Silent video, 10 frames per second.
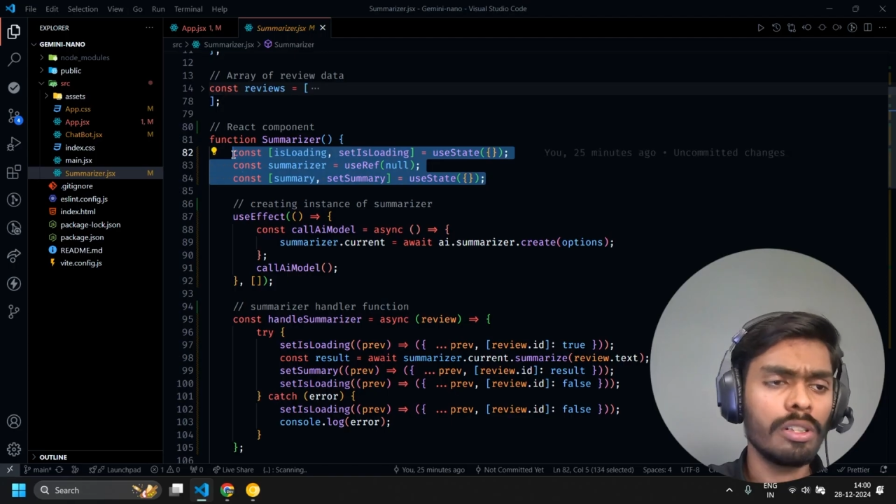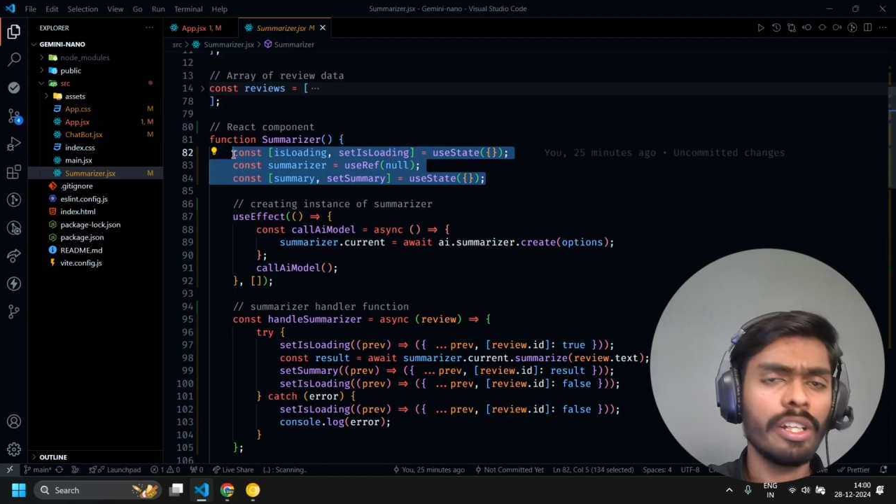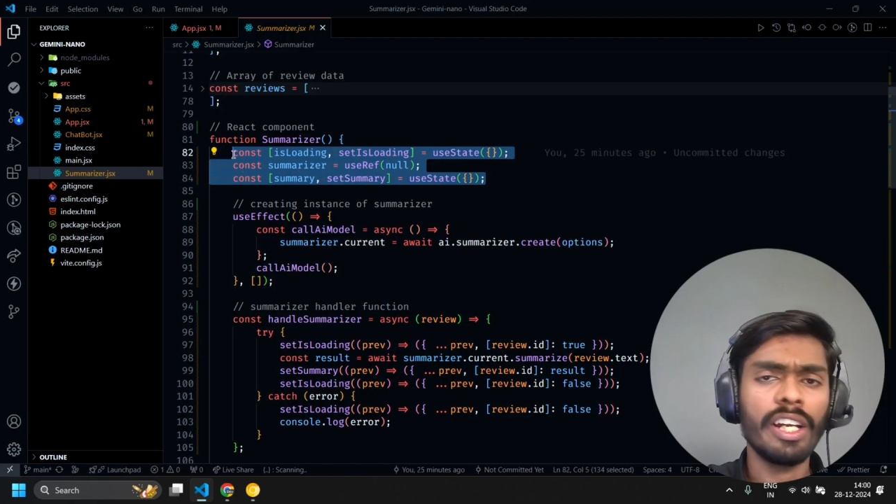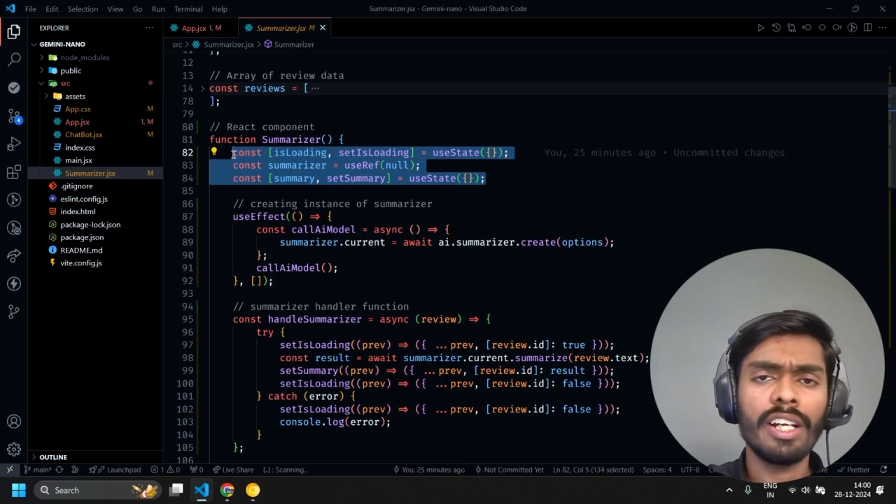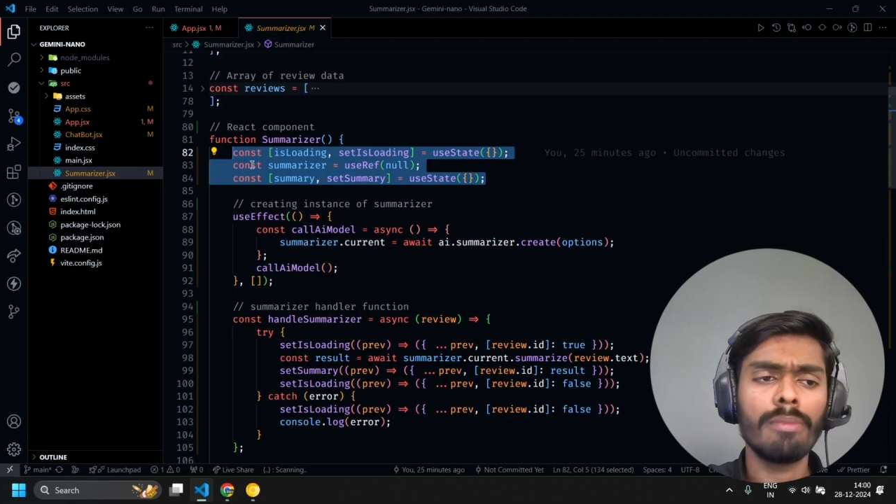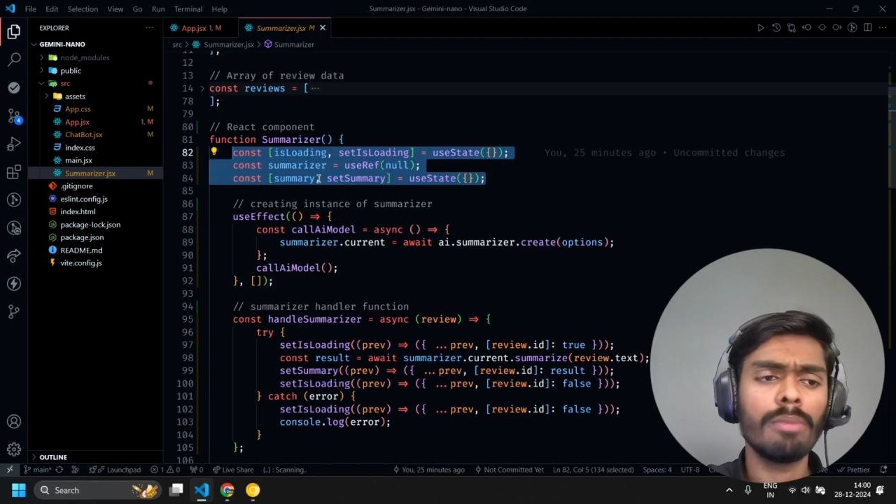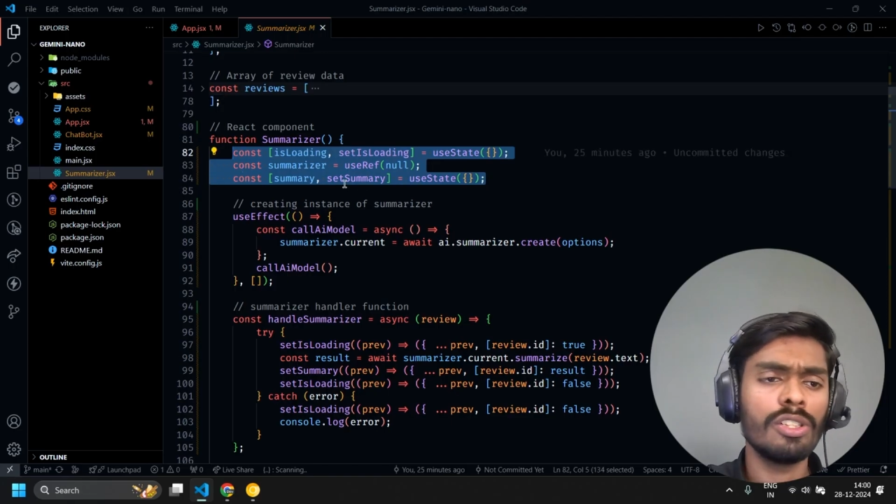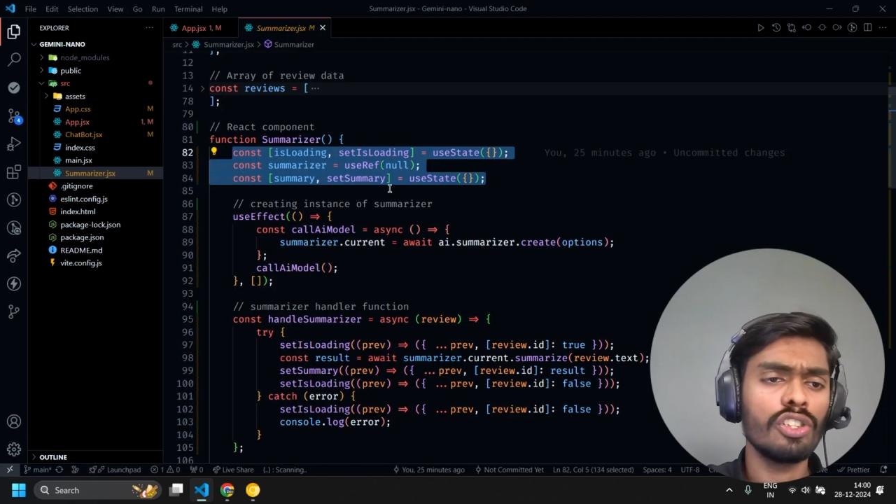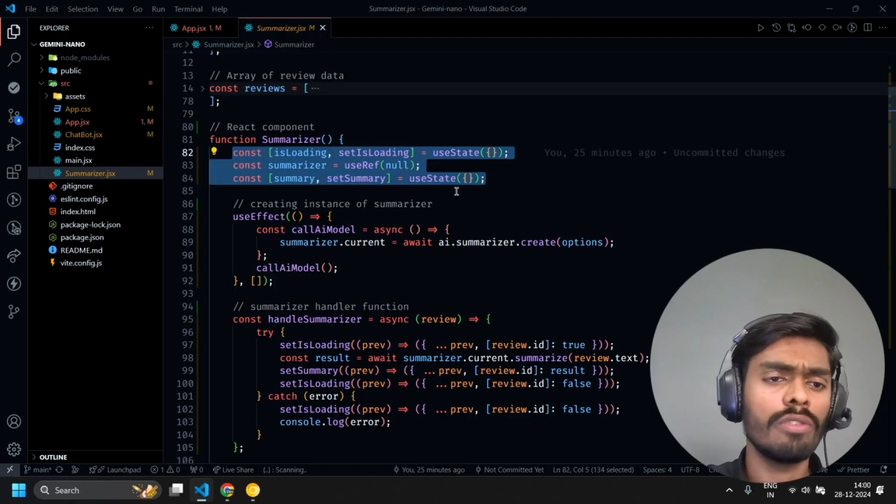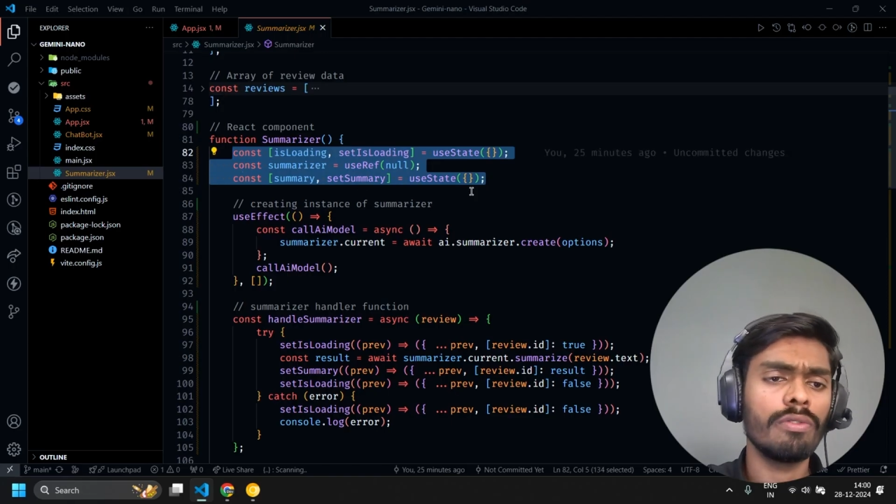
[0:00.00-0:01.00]
created
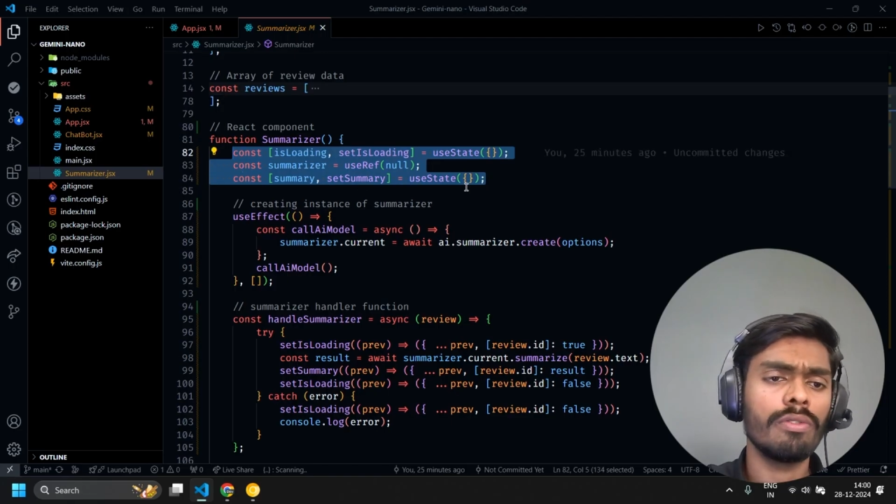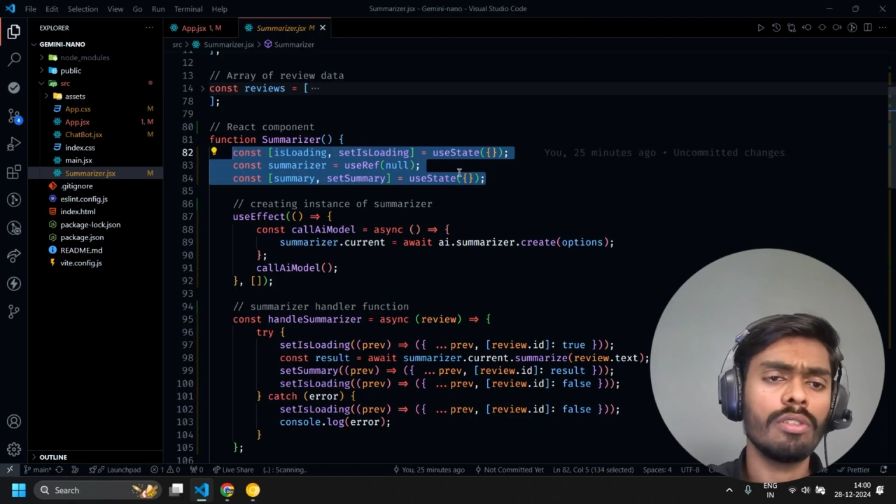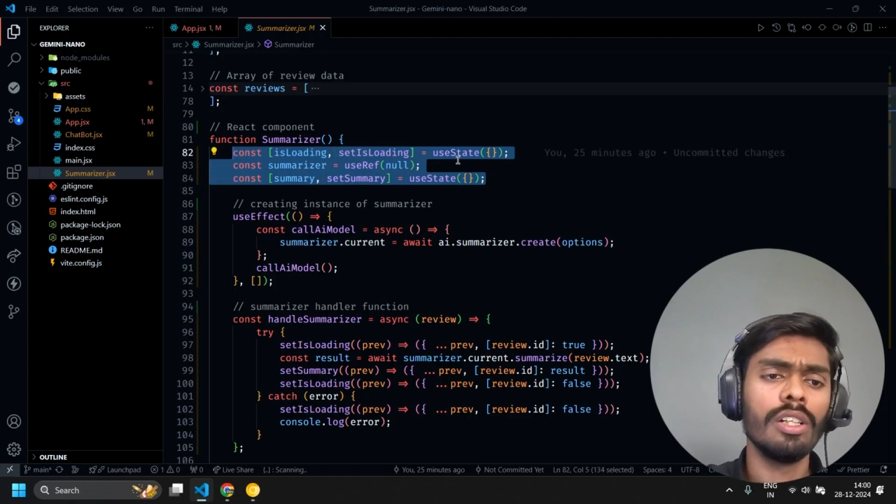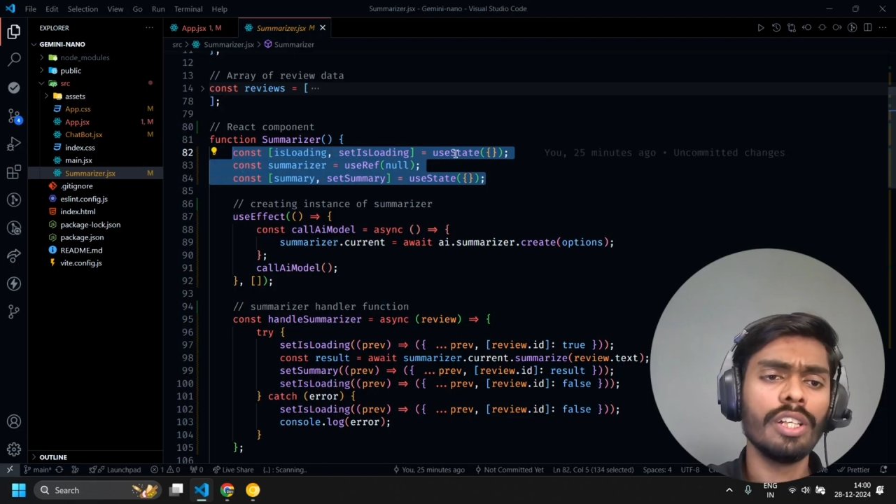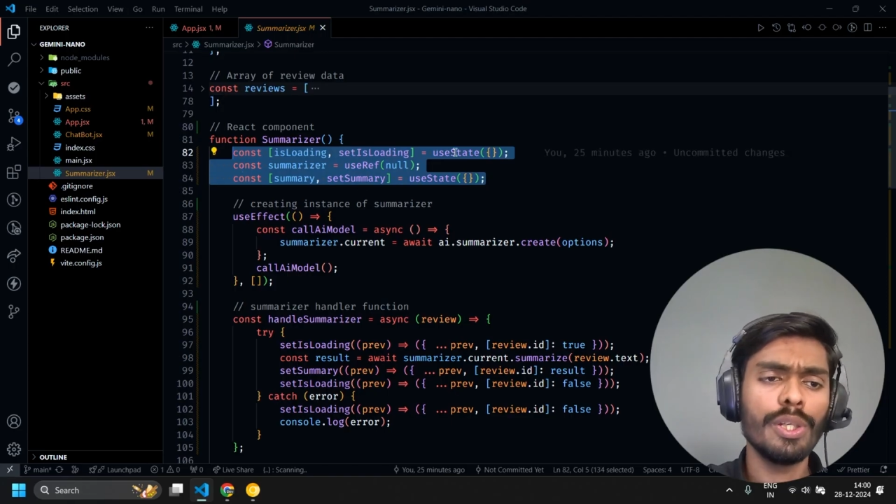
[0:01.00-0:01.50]
bunch of